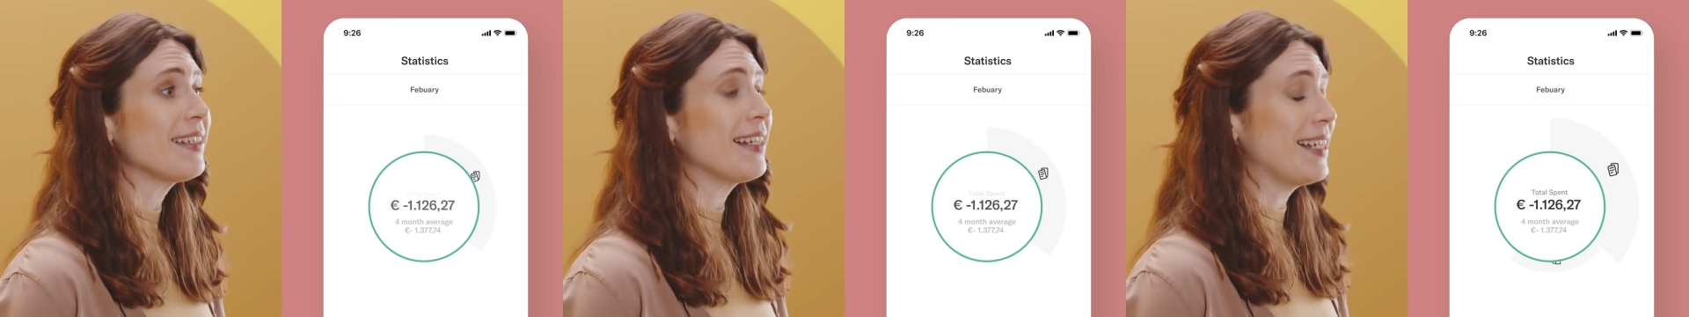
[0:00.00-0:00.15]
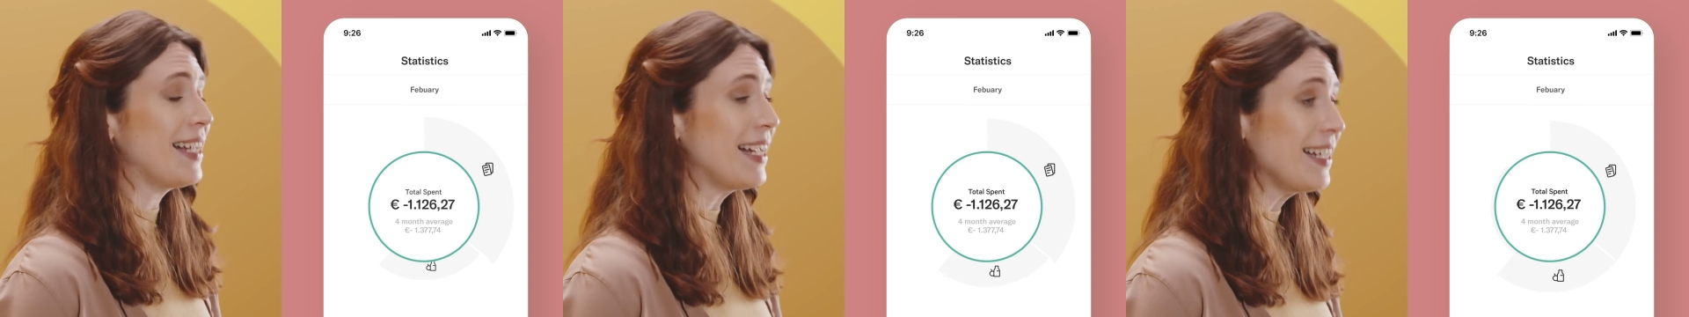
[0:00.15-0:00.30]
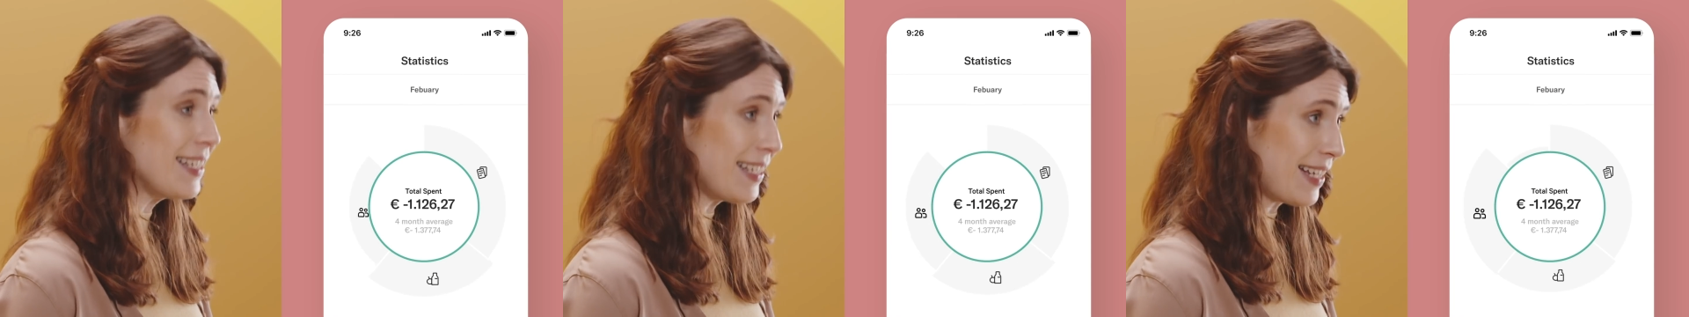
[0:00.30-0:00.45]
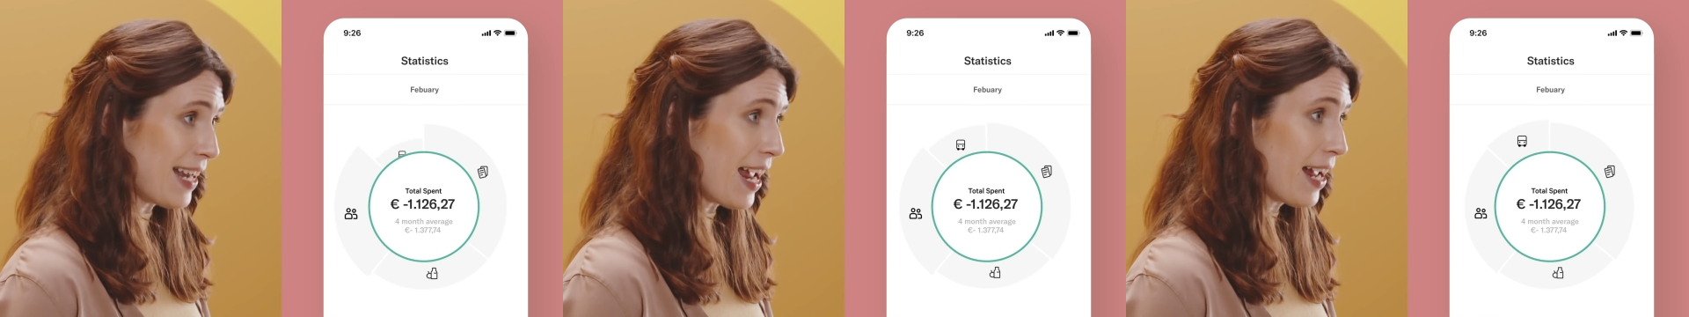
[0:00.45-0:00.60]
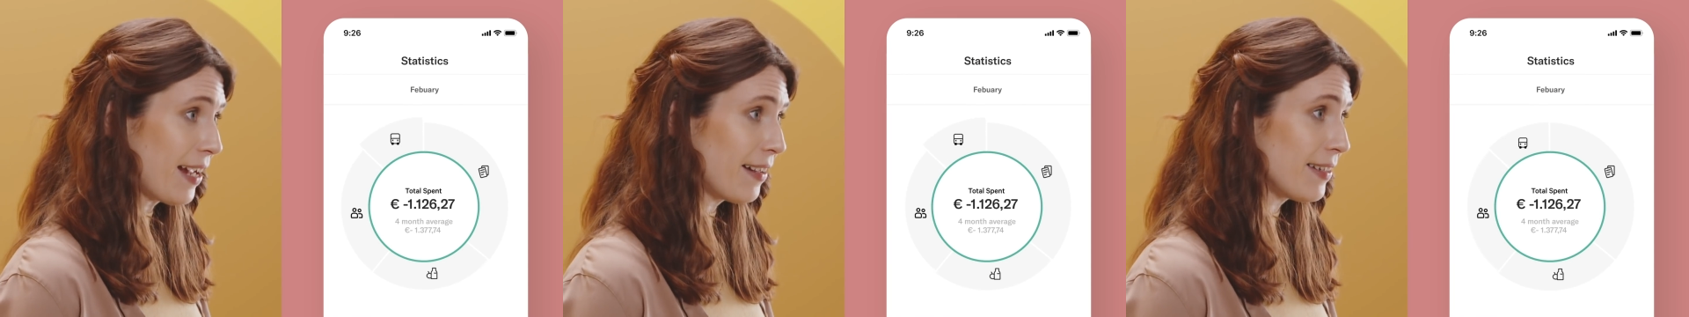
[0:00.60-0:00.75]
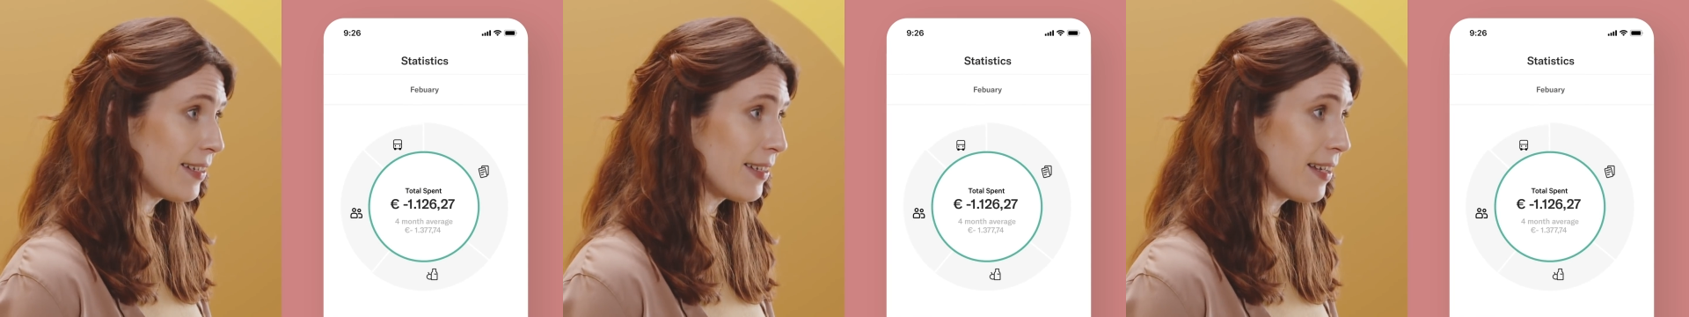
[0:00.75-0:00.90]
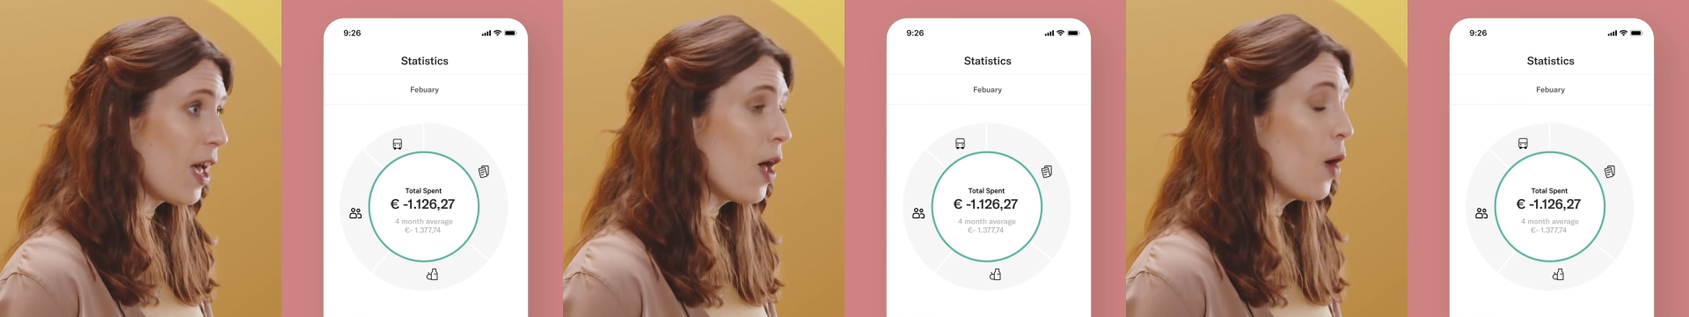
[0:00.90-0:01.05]

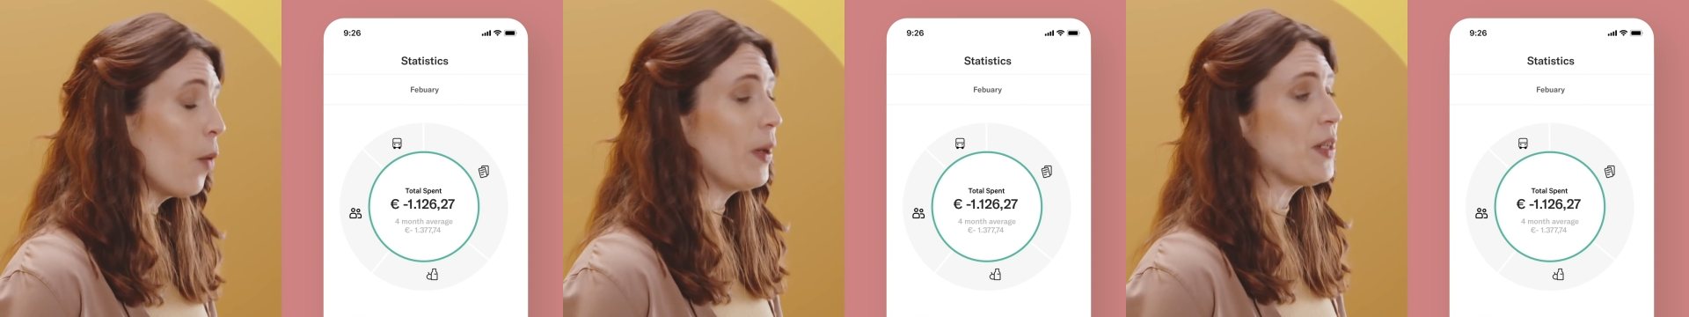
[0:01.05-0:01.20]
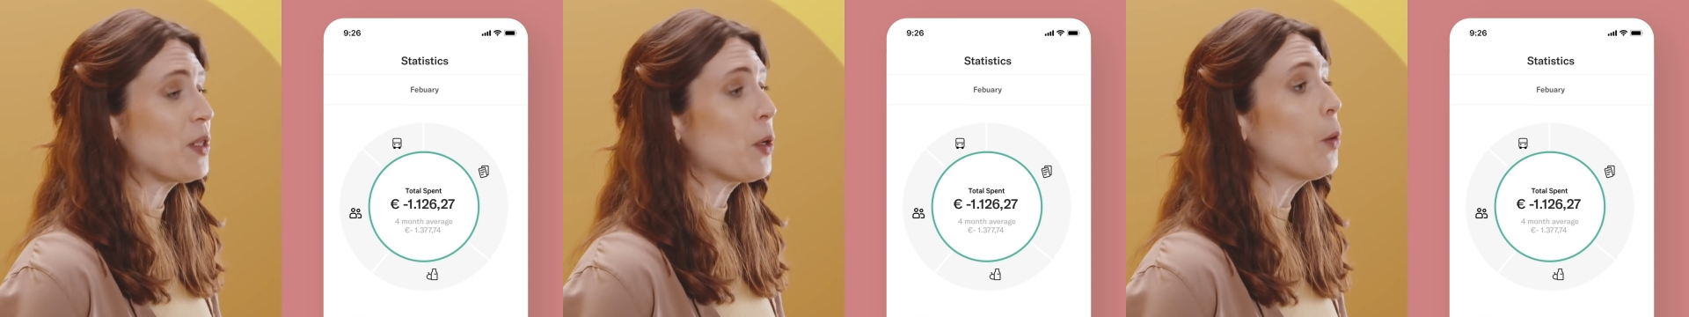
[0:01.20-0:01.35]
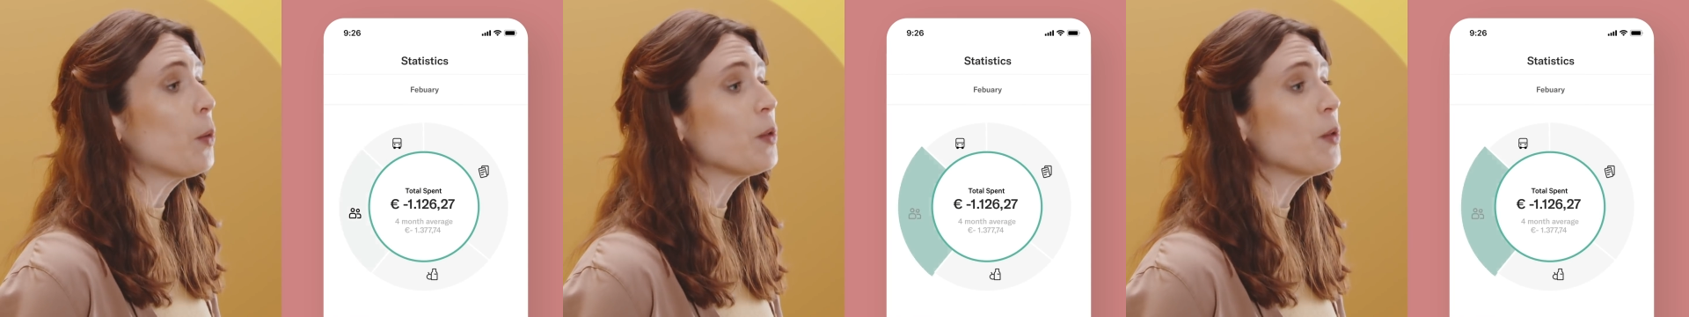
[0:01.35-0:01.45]
Statistics, which